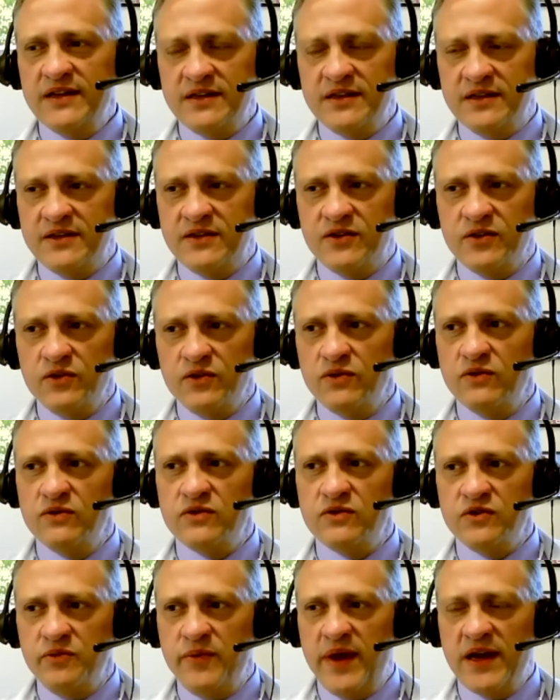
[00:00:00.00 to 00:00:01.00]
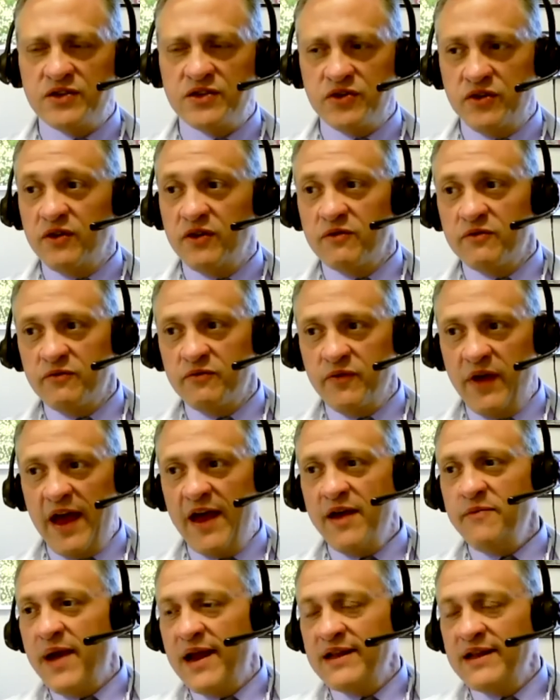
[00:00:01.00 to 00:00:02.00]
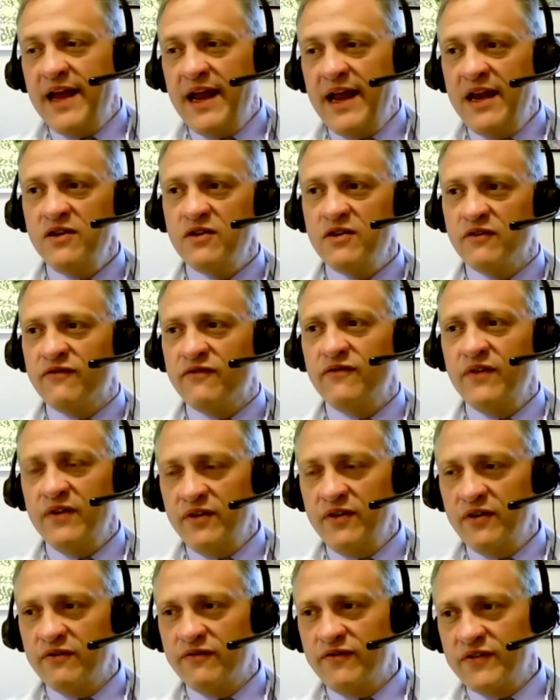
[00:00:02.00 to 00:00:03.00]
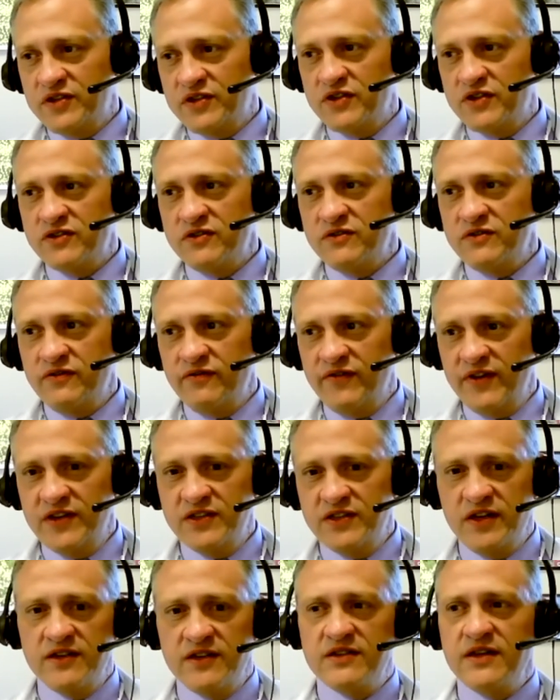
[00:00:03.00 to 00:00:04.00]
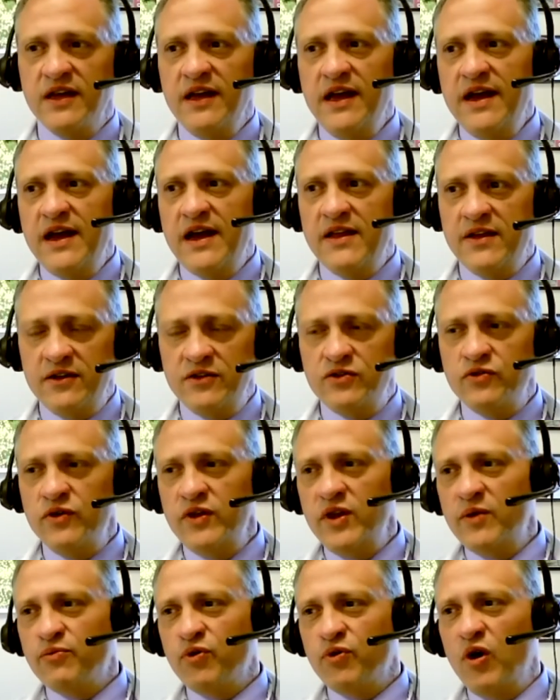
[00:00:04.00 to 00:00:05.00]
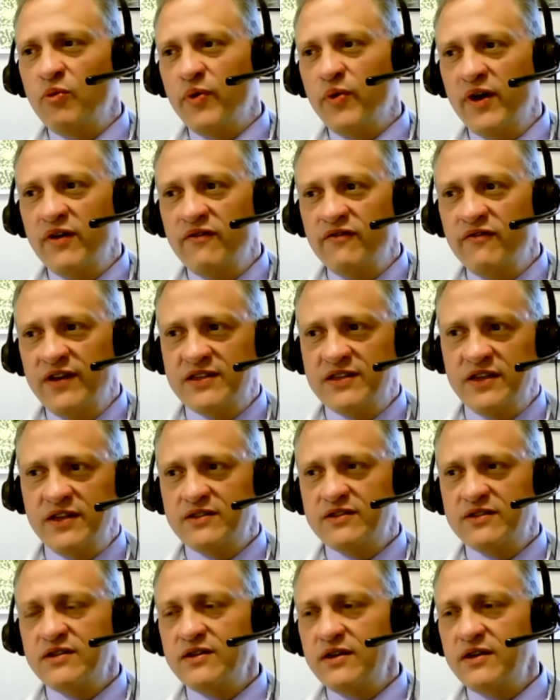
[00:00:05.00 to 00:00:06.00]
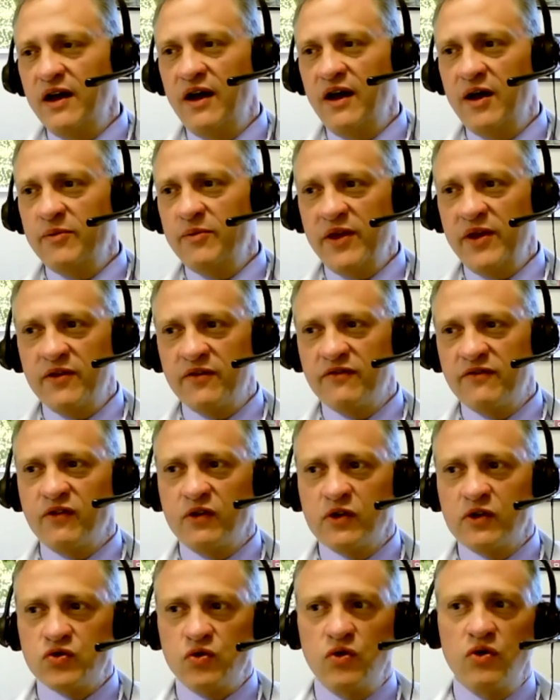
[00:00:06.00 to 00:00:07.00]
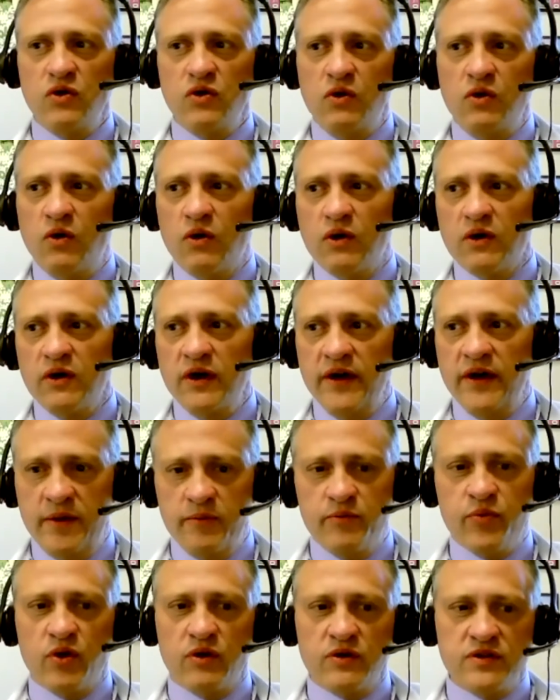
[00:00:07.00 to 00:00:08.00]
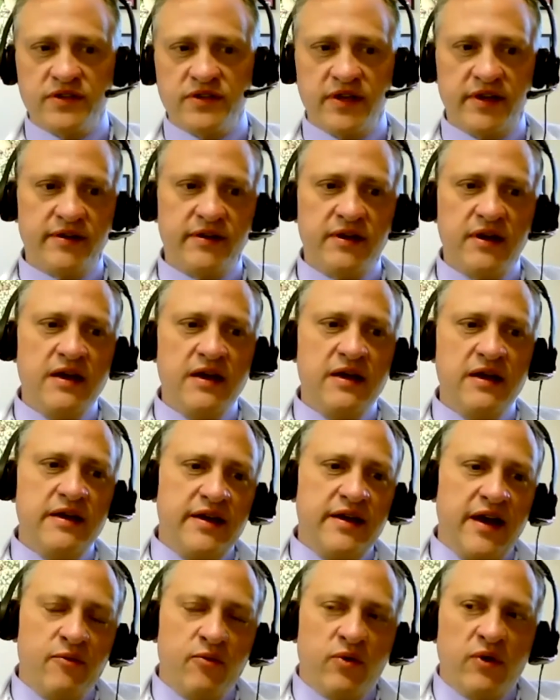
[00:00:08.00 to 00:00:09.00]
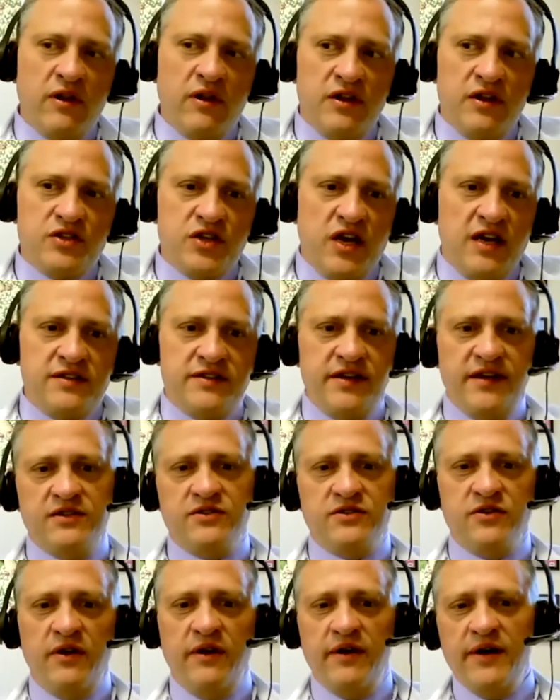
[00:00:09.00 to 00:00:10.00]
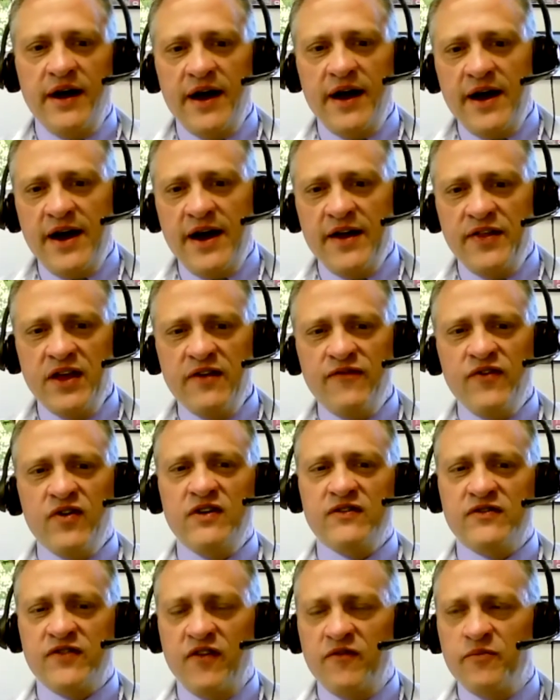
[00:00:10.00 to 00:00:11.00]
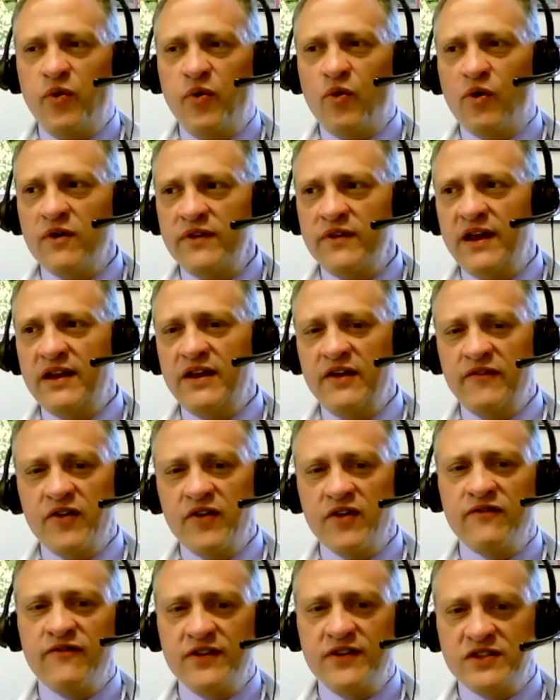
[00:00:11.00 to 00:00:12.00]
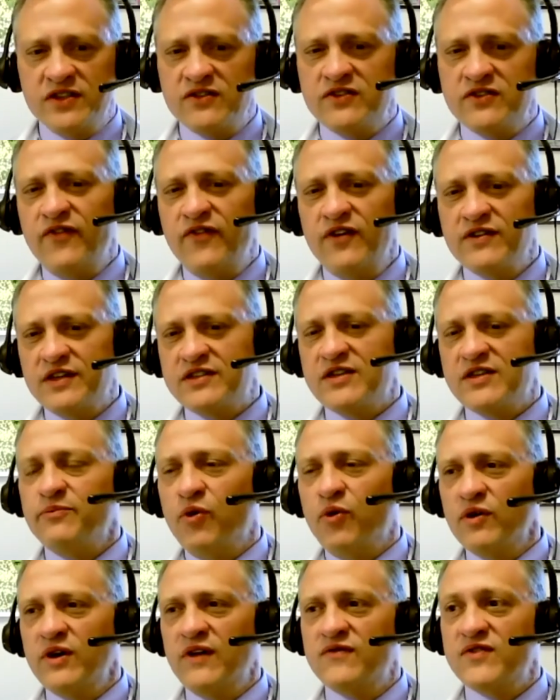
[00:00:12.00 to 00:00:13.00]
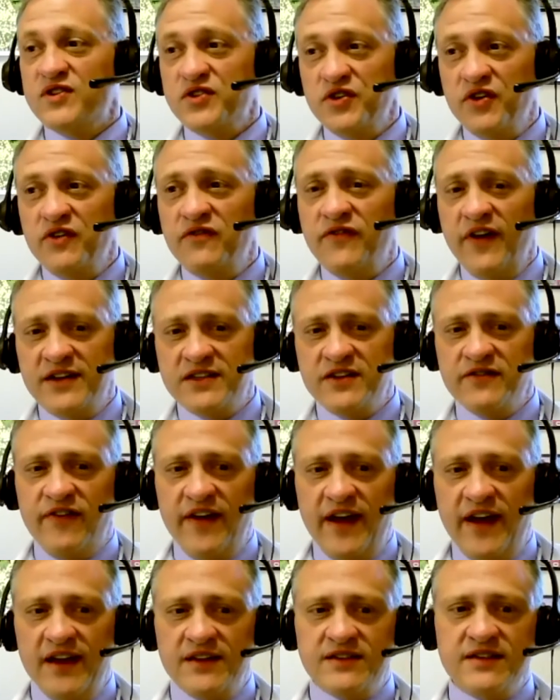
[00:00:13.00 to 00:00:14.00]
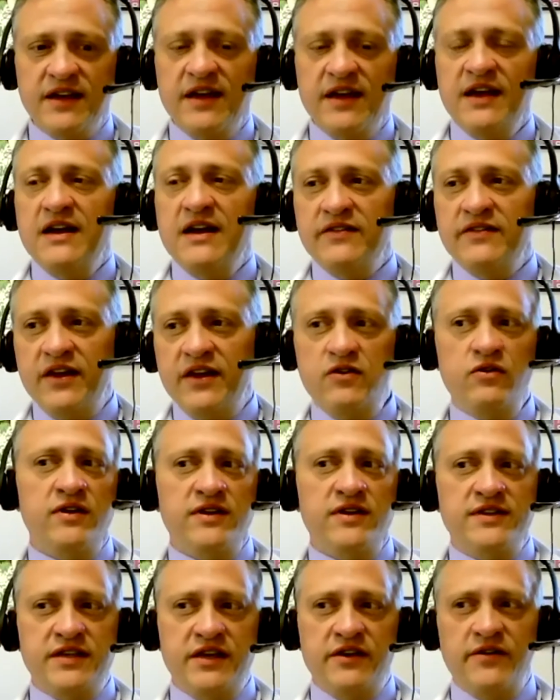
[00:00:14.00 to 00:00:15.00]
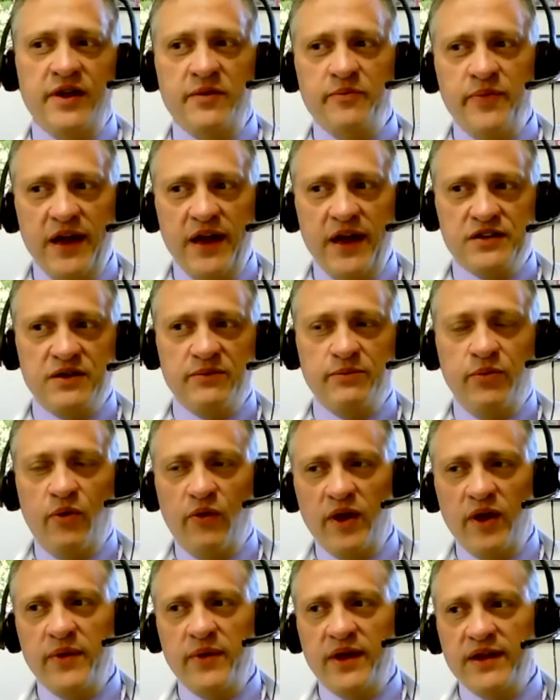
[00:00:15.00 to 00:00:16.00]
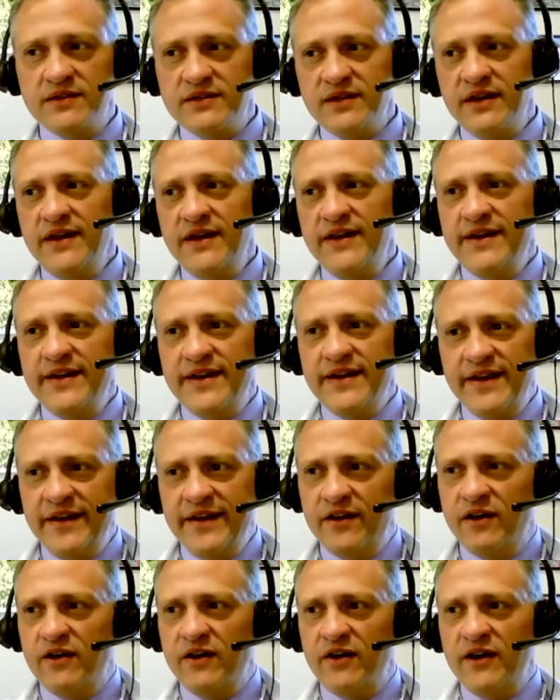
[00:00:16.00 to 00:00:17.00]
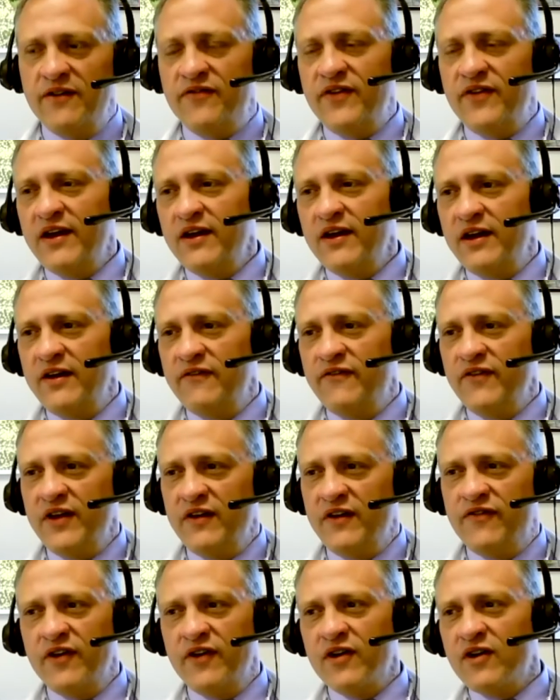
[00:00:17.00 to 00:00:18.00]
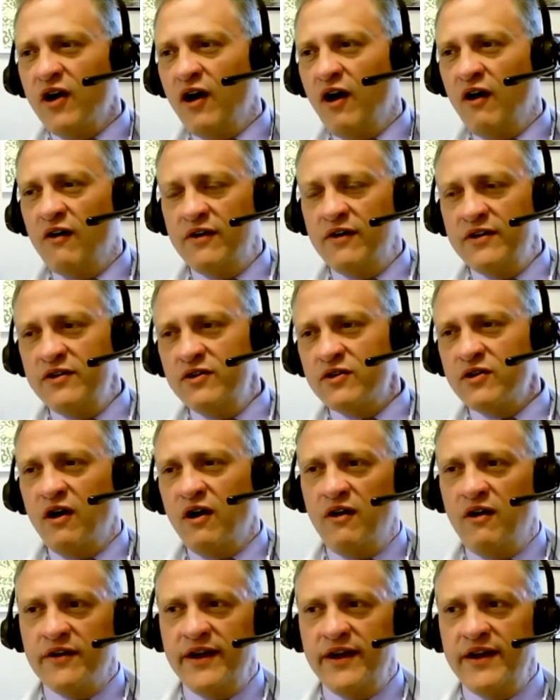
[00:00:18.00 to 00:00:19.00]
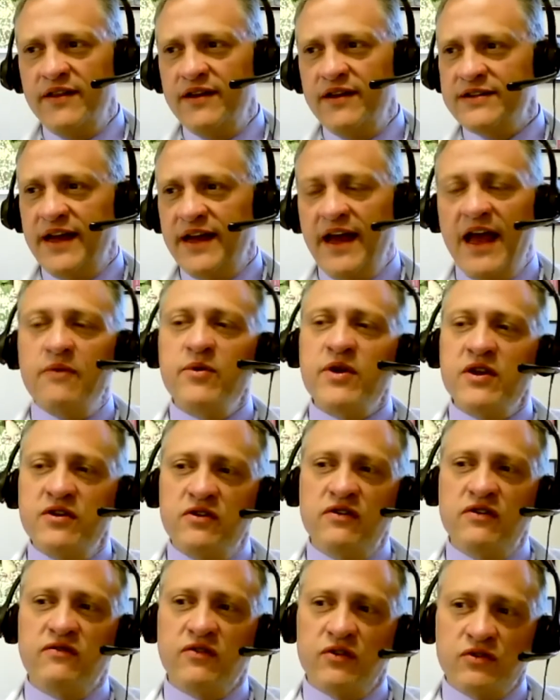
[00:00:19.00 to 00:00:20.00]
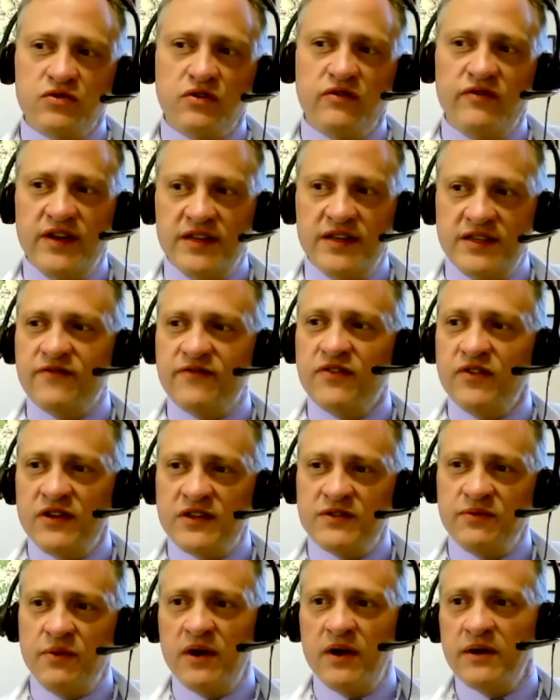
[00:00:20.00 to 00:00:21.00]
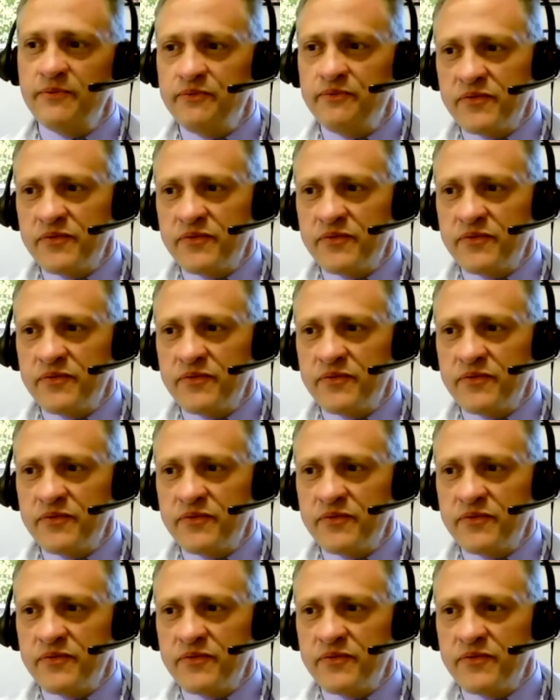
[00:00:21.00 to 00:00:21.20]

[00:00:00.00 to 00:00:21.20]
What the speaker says: to make sure you're maintaining your physician visits, and then doing the appropriate visit, either virtual or in person. And we're all adjusting. So I think it's important that if your physician feels it's important enough to see you face to face, that you consider an inpatient appointment. If they're calling and you're calling in and they say, "Hey, we can do a virtual visit for this one,"